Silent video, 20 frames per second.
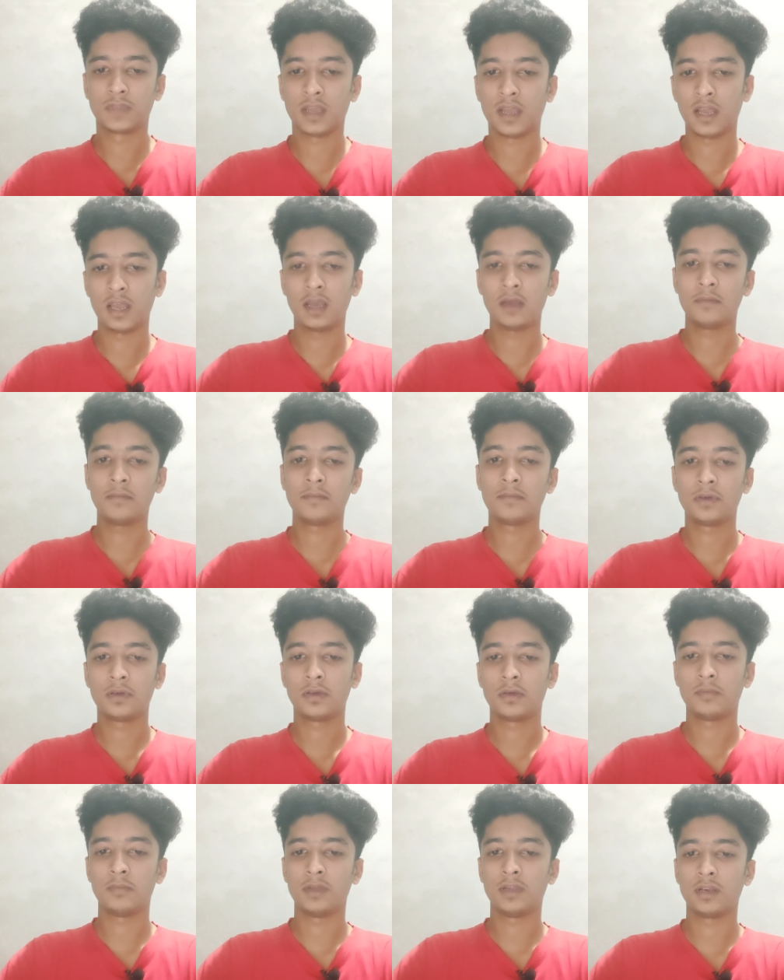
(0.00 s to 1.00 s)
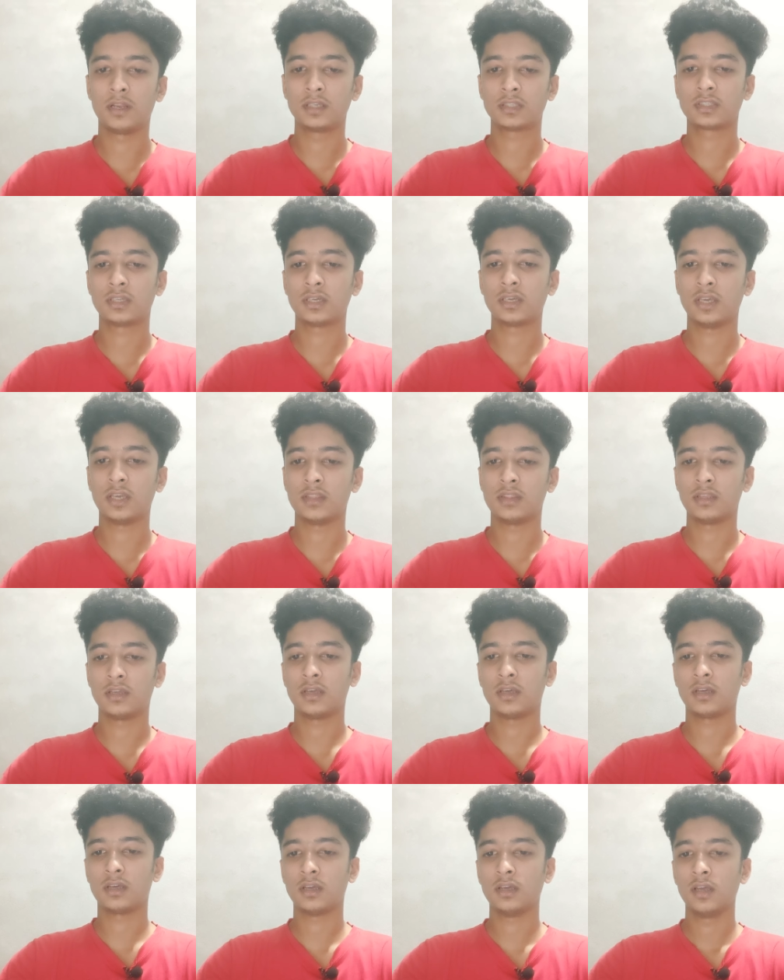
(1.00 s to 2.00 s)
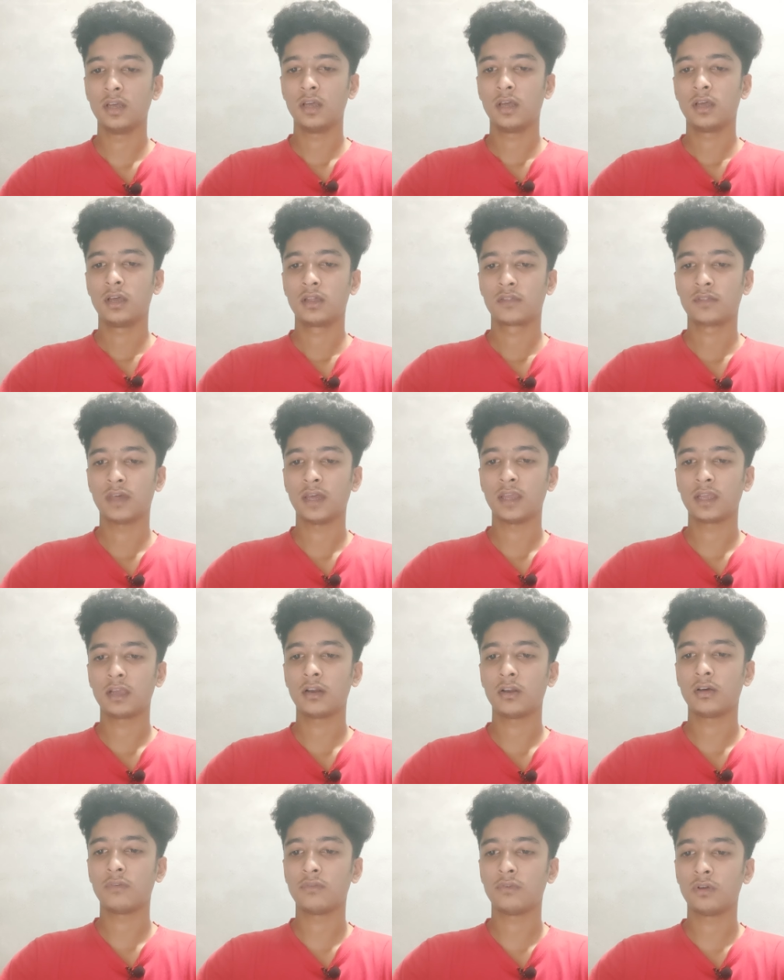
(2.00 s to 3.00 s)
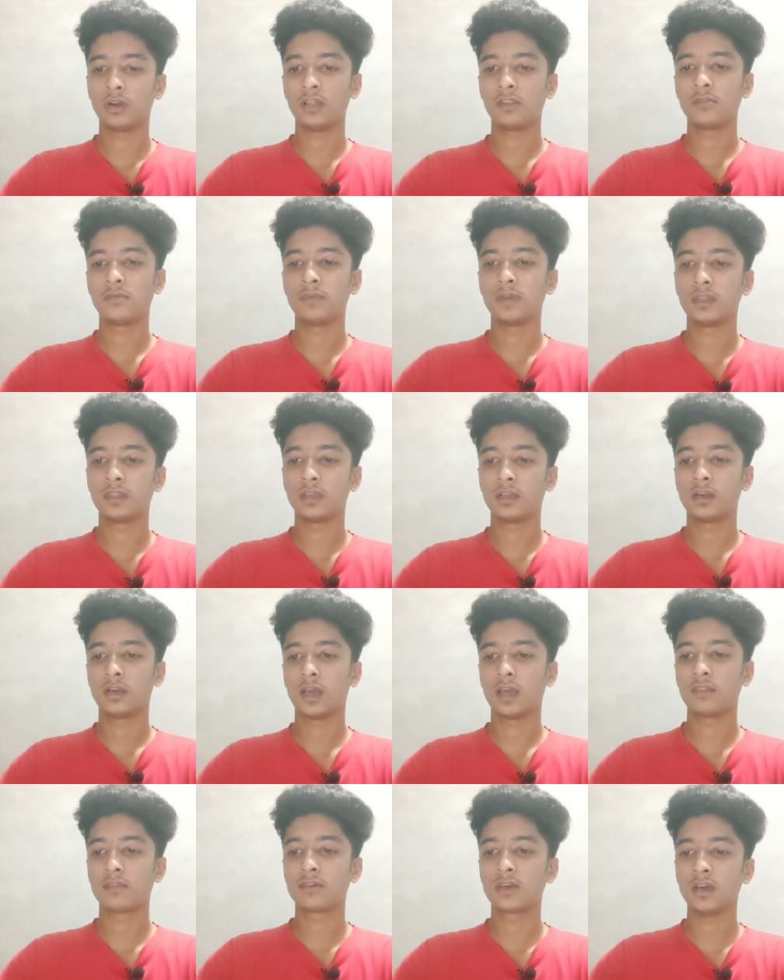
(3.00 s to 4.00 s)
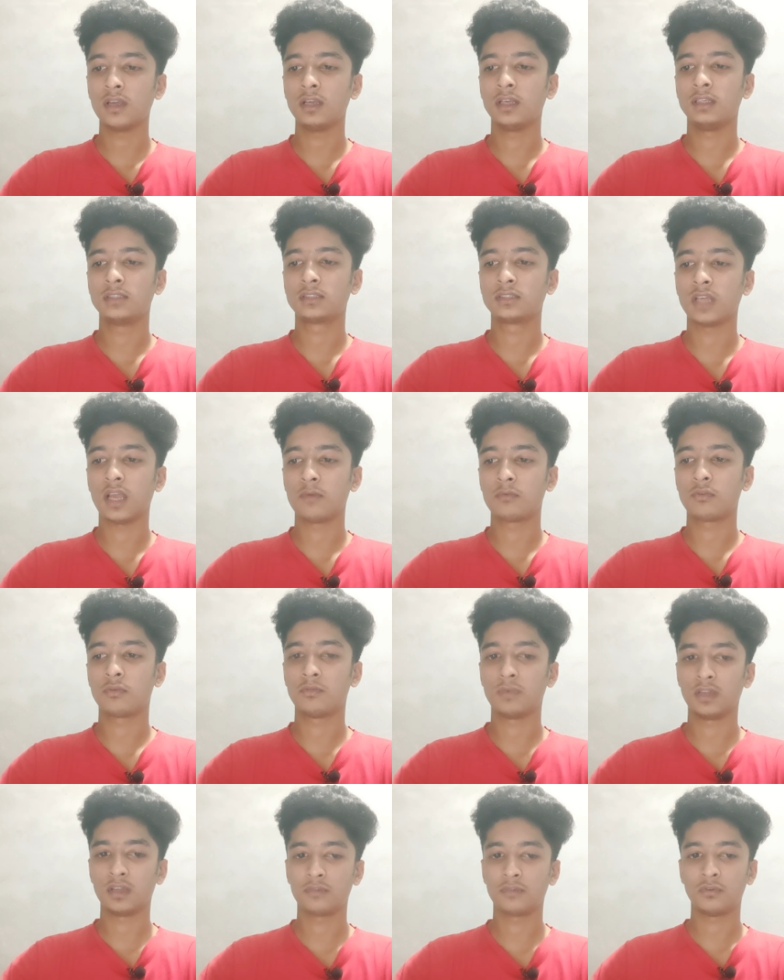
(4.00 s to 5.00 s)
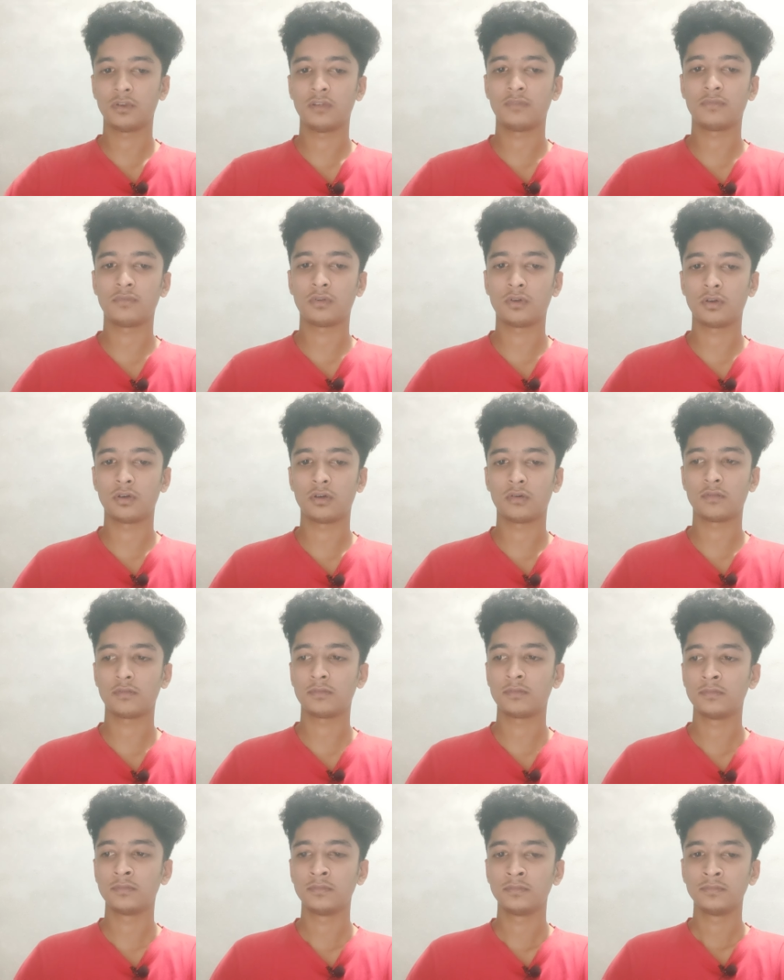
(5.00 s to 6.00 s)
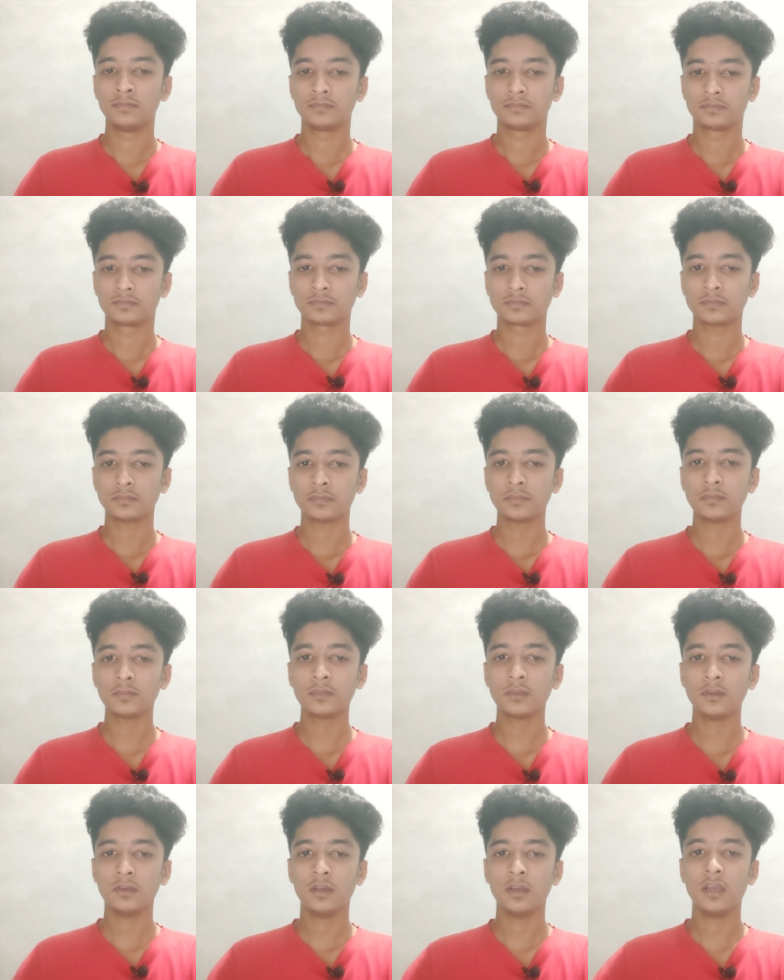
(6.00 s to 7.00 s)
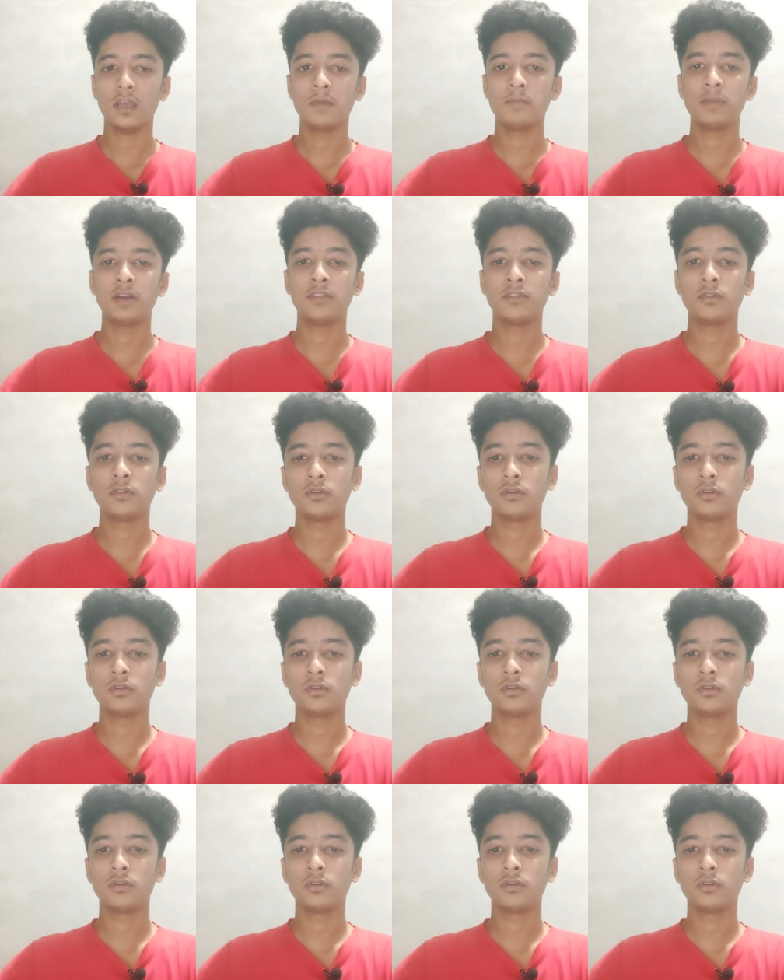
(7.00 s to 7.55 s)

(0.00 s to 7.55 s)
have been stuck in the cycle of always being the nice guy, it's time to break free from. Embrace